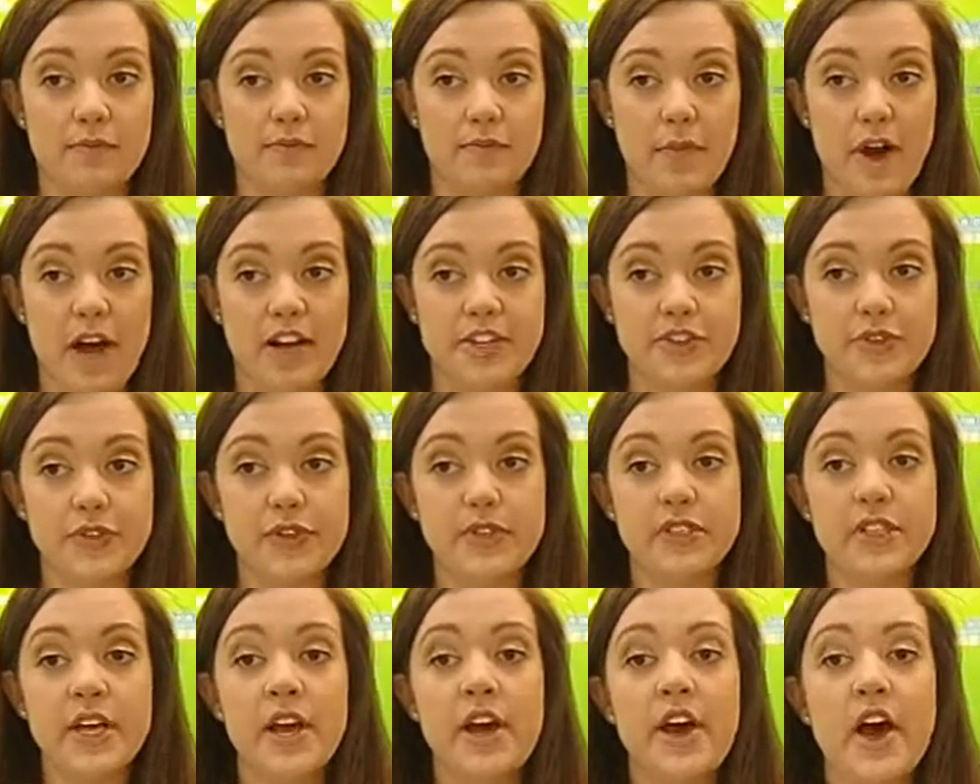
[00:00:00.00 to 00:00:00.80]

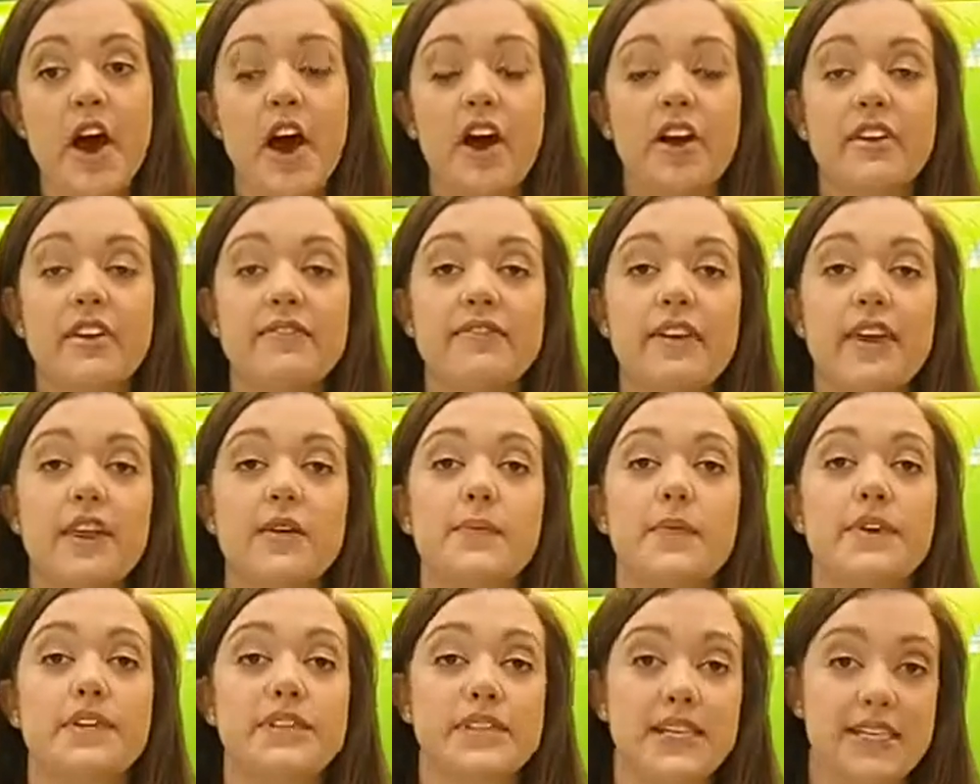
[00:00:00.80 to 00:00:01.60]
modules are
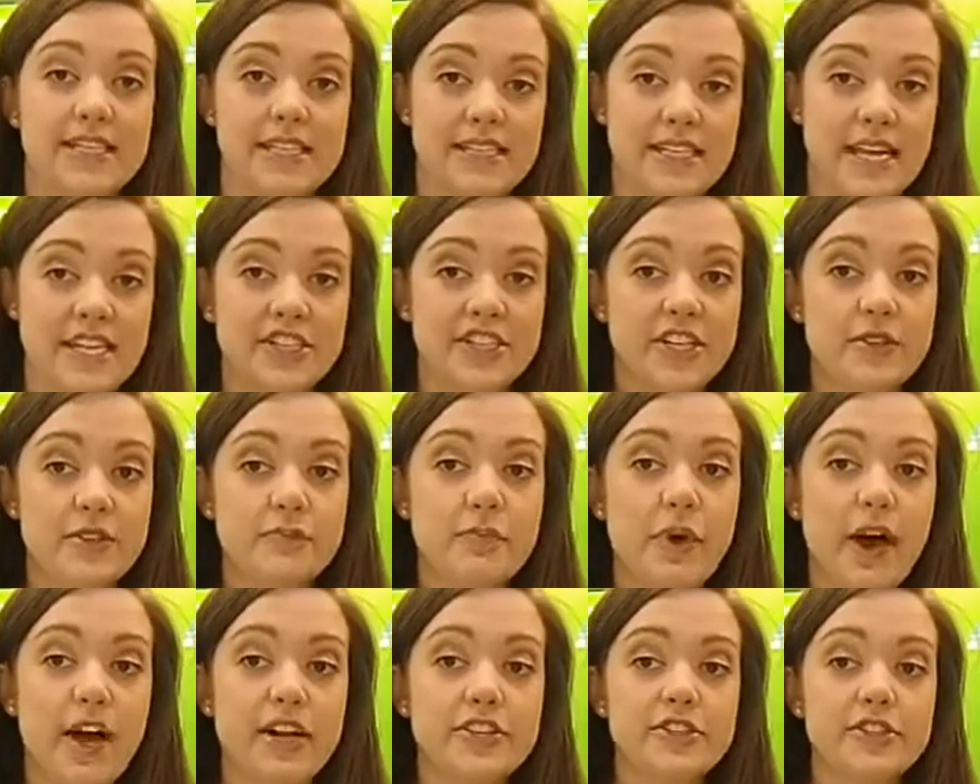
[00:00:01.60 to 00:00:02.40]
available as extension
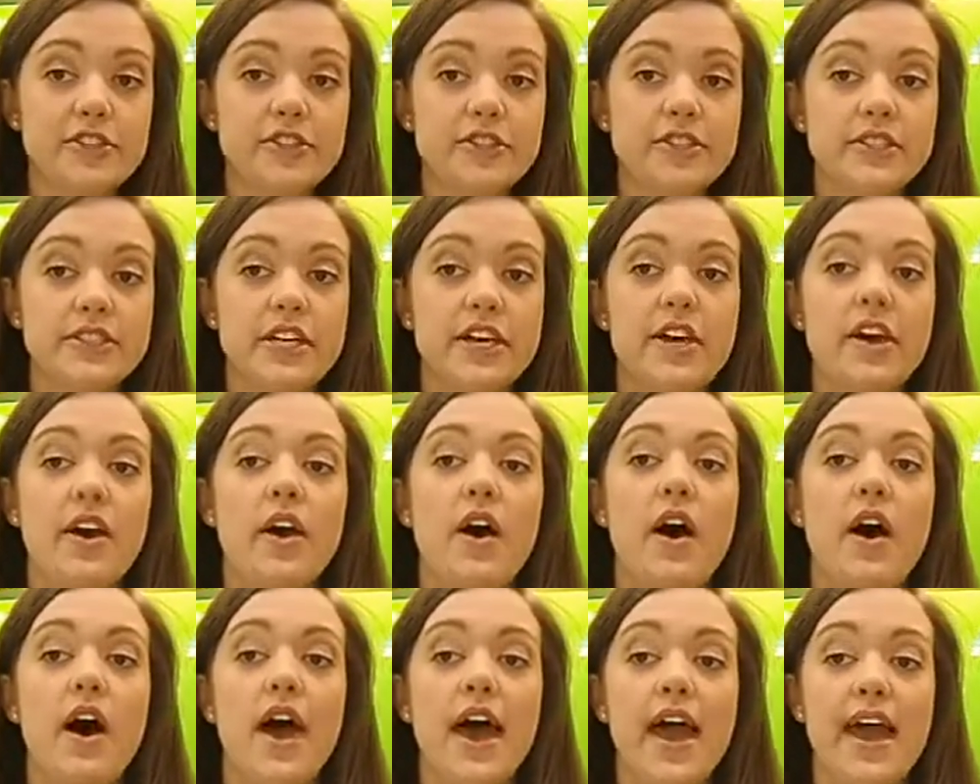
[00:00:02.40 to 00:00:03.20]
modules,
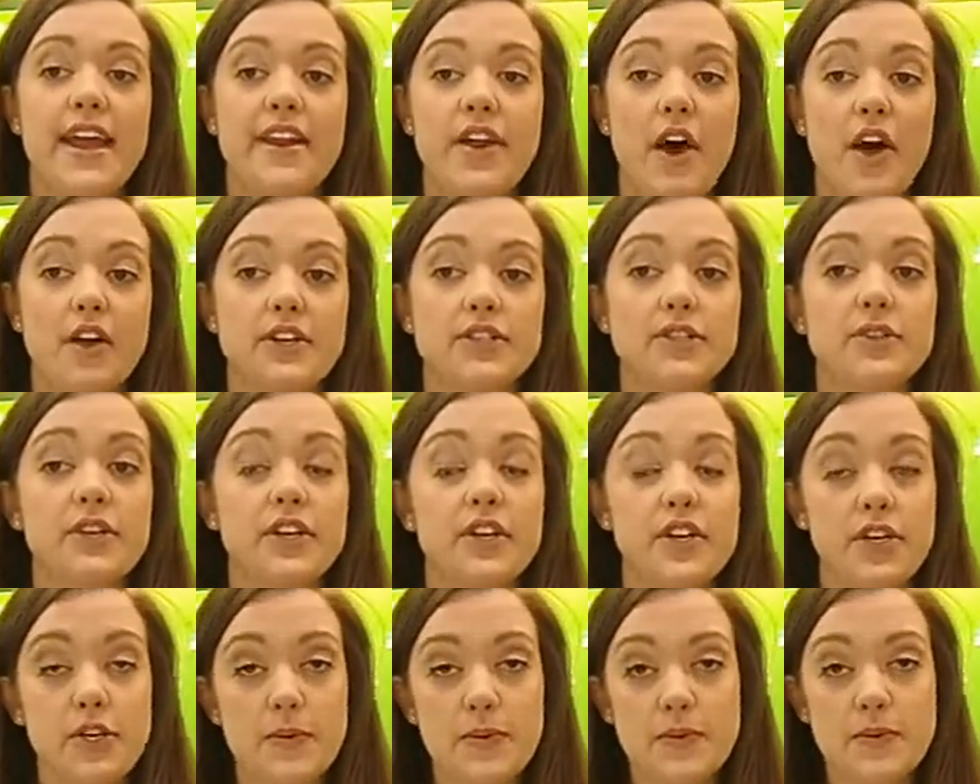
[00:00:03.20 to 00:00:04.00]
and also the
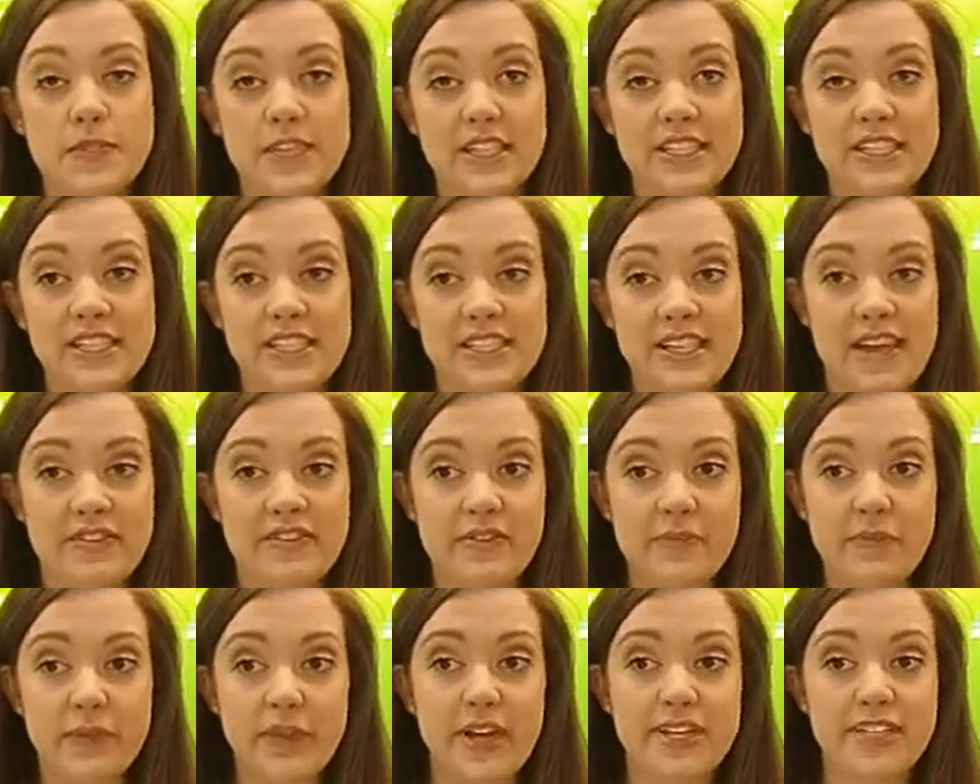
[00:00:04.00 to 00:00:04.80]
Cube
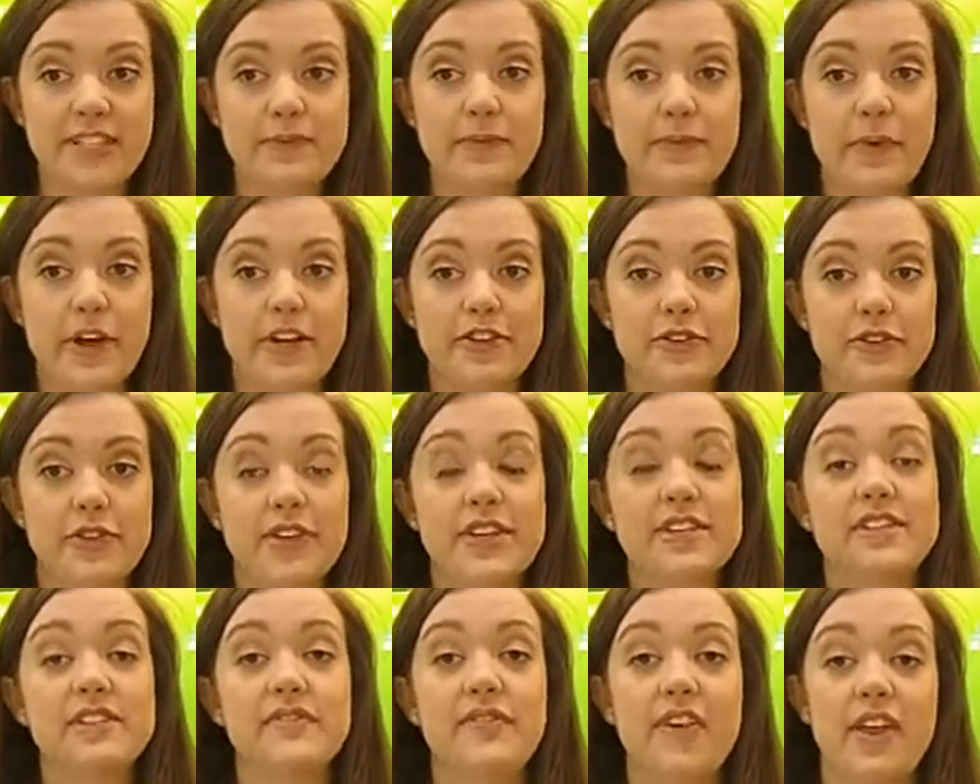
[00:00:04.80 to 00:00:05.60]
67 Plus module
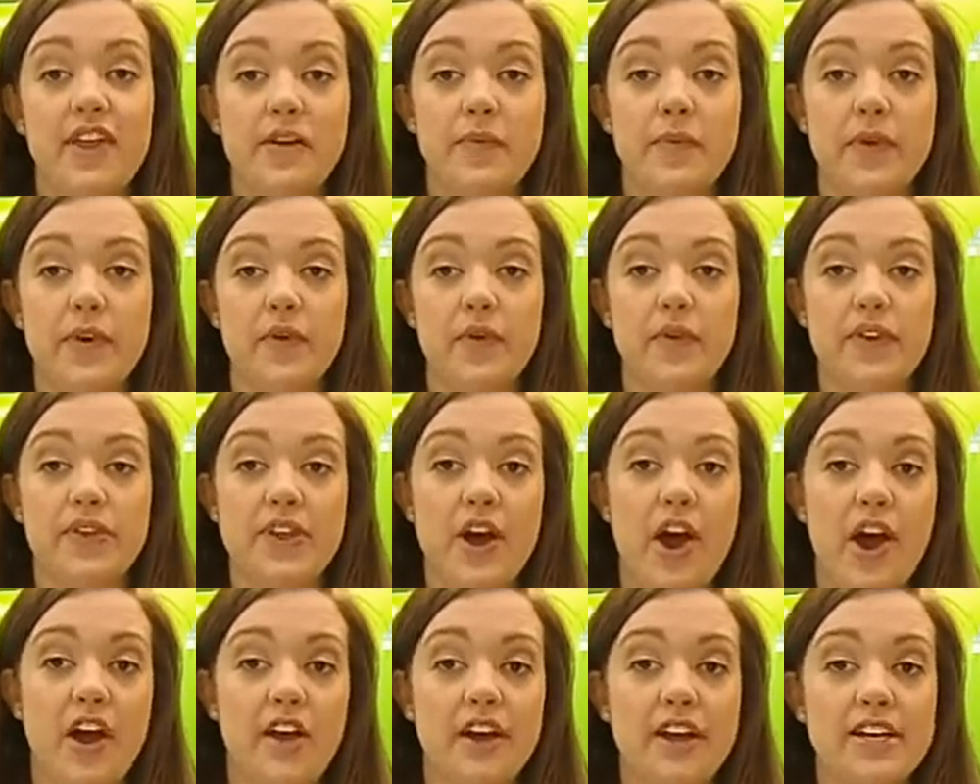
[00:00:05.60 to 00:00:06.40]
is available with
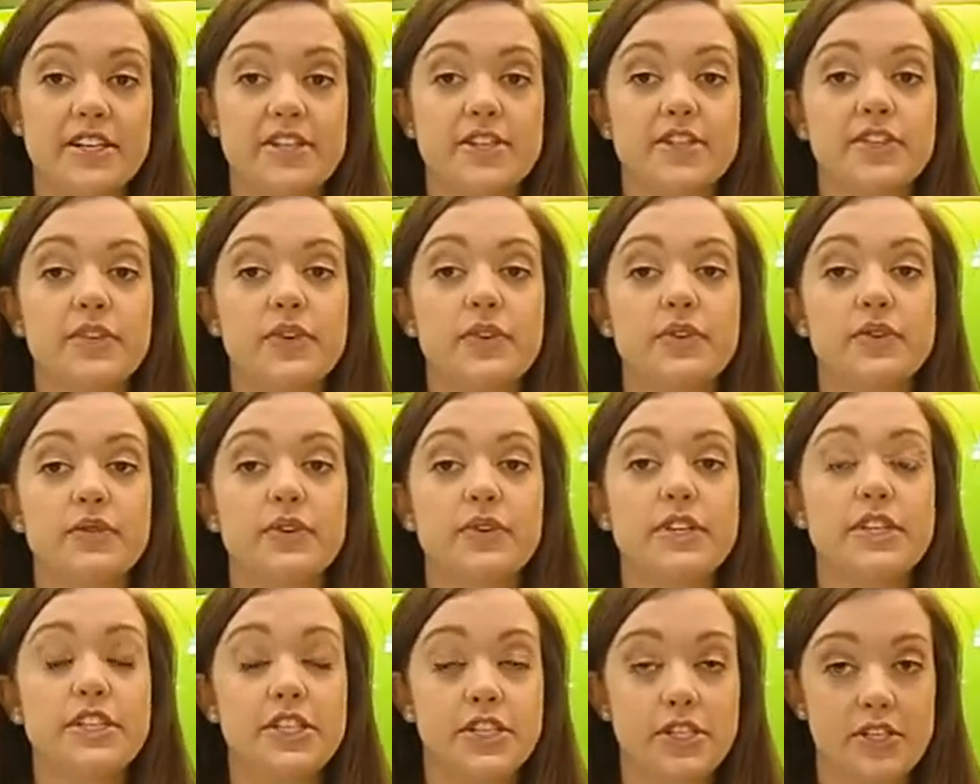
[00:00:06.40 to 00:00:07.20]

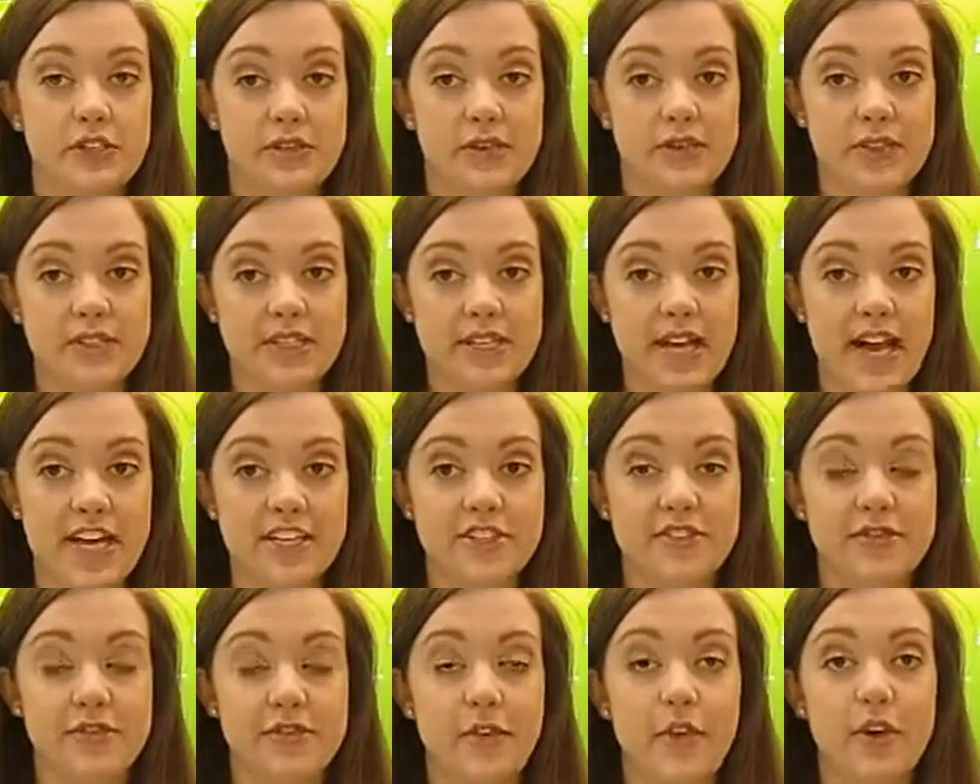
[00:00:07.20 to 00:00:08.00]

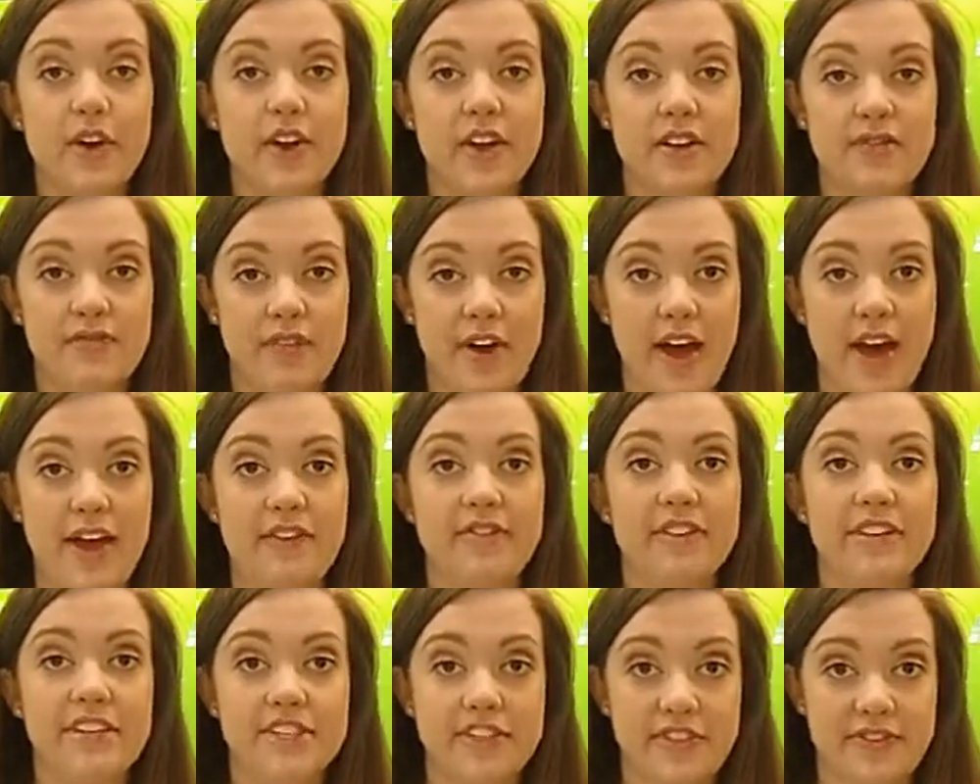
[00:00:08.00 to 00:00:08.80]

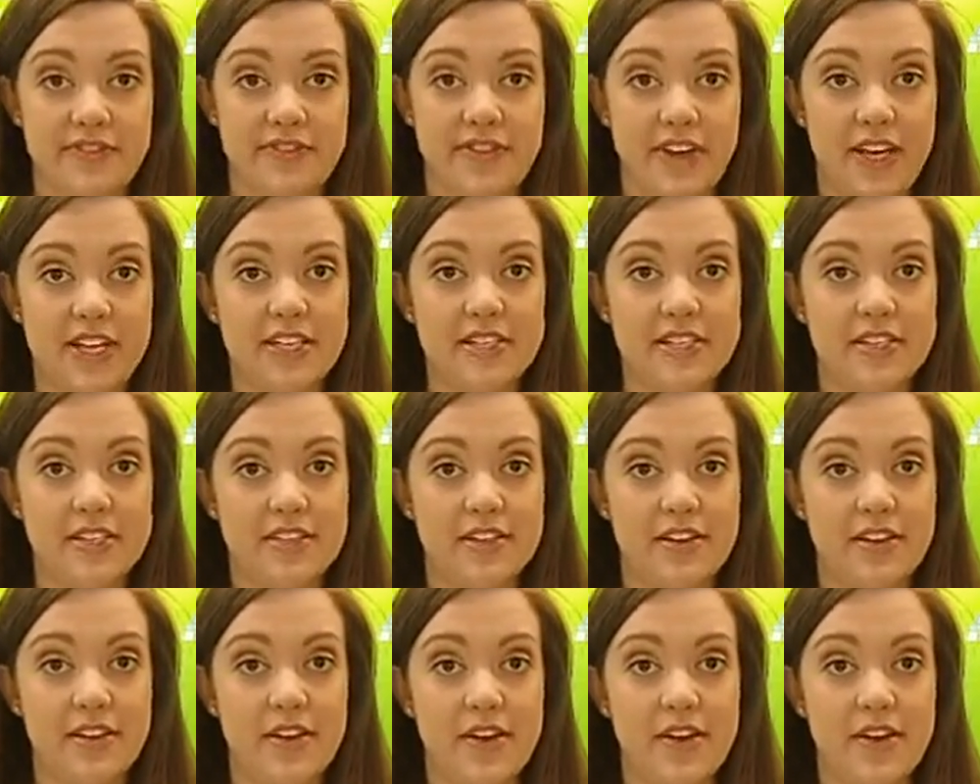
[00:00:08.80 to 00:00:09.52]
RS232/485 interface.